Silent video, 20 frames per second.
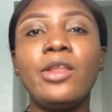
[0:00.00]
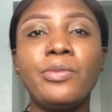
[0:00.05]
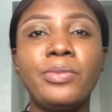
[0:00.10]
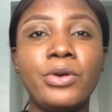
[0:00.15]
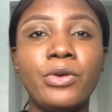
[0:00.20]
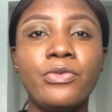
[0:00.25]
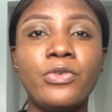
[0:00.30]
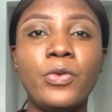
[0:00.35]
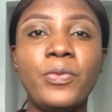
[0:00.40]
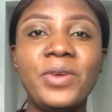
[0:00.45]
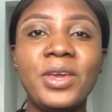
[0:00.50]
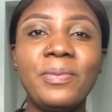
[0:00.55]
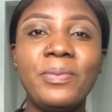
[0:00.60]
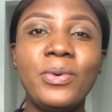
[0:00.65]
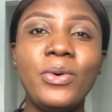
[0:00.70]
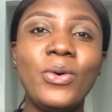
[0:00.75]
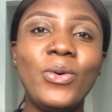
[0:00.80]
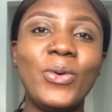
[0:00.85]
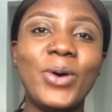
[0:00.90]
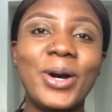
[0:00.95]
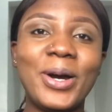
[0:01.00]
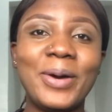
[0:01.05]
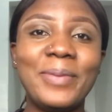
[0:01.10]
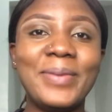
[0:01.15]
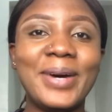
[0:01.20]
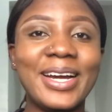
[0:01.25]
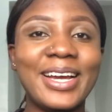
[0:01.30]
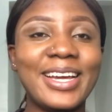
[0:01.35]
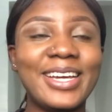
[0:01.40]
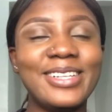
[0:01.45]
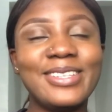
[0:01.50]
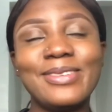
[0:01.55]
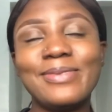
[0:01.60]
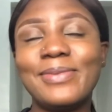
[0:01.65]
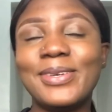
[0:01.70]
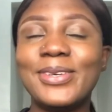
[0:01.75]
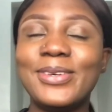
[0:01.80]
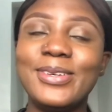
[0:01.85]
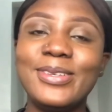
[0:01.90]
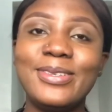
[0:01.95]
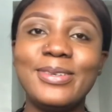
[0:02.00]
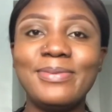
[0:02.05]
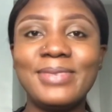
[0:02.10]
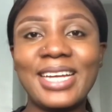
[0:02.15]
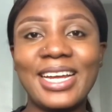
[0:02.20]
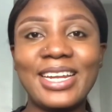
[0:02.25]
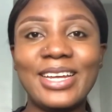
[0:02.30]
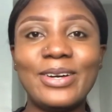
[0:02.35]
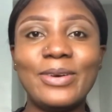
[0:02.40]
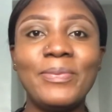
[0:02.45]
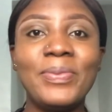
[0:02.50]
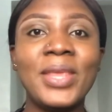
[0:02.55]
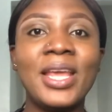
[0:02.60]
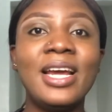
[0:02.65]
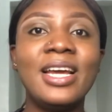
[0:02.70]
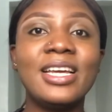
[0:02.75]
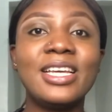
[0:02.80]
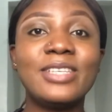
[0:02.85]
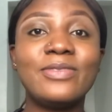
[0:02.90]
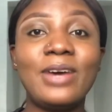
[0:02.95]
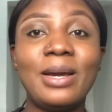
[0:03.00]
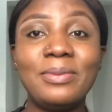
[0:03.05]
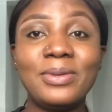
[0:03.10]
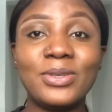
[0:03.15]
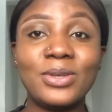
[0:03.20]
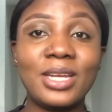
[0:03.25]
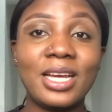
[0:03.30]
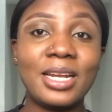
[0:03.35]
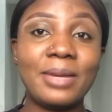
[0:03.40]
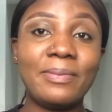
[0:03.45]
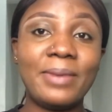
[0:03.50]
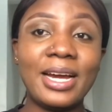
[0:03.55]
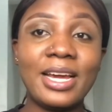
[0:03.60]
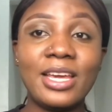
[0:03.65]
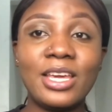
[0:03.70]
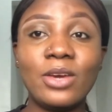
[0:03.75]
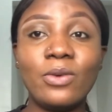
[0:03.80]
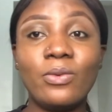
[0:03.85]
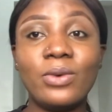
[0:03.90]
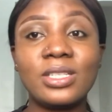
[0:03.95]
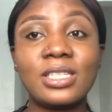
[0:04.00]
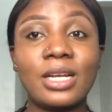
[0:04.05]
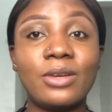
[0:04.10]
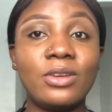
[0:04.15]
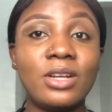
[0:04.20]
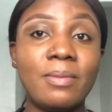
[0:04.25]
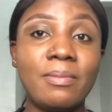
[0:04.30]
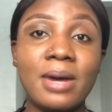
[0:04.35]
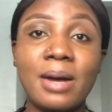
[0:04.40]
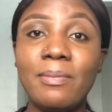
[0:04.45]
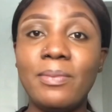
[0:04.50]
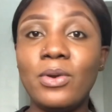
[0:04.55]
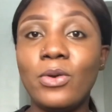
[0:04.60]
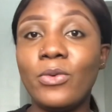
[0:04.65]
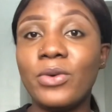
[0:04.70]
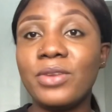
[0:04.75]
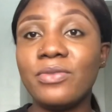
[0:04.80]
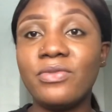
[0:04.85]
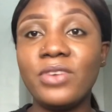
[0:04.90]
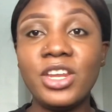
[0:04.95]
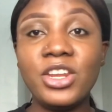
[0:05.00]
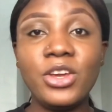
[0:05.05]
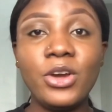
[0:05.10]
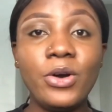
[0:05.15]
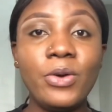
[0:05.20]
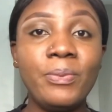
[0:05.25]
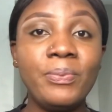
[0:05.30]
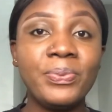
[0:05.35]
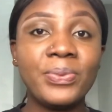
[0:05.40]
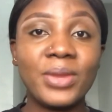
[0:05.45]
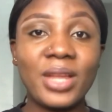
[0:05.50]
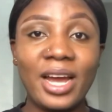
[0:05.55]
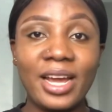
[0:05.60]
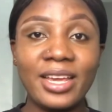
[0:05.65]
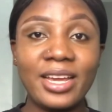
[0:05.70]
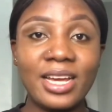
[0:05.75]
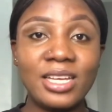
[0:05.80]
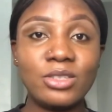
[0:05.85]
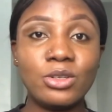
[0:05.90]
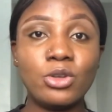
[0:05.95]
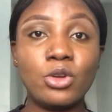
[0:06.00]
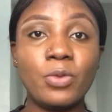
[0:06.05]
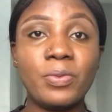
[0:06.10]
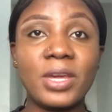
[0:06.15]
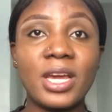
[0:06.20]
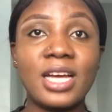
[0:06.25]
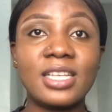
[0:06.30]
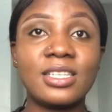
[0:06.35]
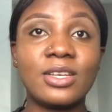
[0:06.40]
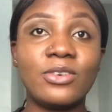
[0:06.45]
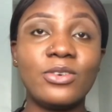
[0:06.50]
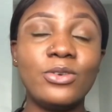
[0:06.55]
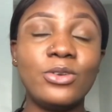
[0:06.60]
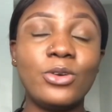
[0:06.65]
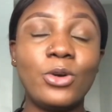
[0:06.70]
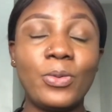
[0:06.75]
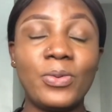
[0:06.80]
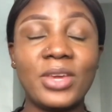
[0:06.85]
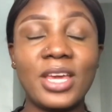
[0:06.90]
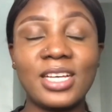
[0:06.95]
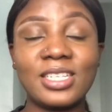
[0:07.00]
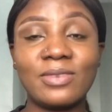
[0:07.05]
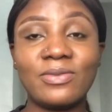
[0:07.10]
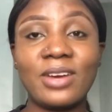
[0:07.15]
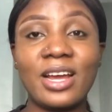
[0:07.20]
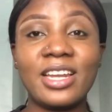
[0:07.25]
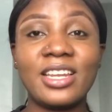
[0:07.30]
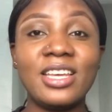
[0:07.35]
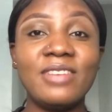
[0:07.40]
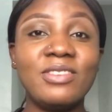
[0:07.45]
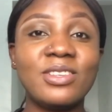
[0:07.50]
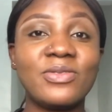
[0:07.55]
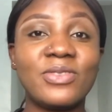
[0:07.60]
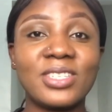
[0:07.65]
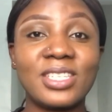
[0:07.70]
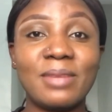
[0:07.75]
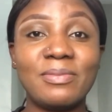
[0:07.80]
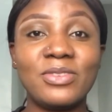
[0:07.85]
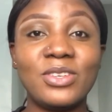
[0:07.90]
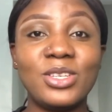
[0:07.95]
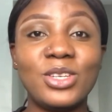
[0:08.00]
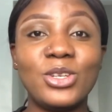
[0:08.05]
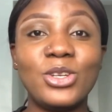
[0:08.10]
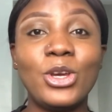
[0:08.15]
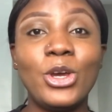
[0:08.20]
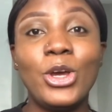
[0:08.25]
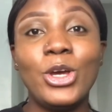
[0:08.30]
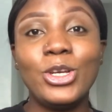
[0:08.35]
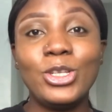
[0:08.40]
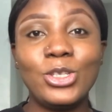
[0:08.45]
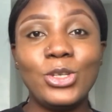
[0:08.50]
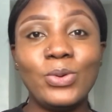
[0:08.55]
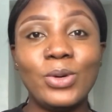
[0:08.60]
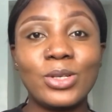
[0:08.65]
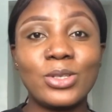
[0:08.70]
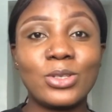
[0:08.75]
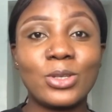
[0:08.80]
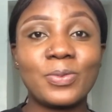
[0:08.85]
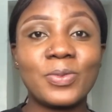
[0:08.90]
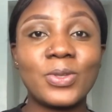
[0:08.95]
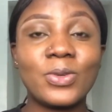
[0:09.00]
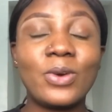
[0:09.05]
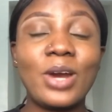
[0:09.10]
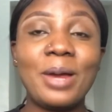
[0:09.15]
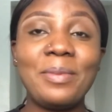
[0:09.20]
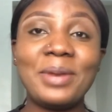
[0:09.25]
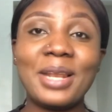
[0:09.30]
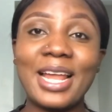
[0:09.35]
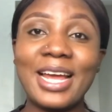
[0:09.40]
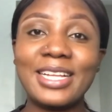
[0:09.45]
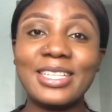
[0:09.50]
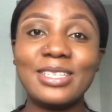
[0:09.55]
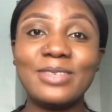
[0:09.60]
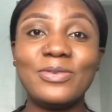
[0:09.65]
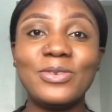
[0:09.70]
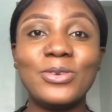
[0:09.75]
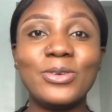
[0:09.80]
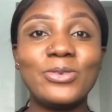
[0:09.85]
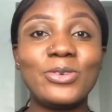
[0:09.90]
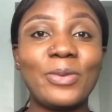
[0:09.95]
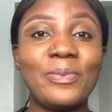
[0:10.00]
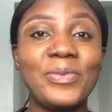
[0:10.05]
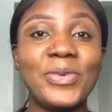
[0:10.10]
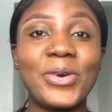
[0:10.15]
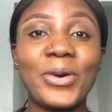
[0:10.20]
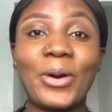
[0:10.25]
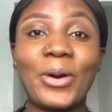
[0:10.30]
beautiful people, welcome back again to my YouTube channel. It's Sonia and I'm back again with another mind-blowing video. Hi guys, hope you guys are good, hope you guys are fine. If this is the first time tuning in, do it, subscribe, like this video, drop me your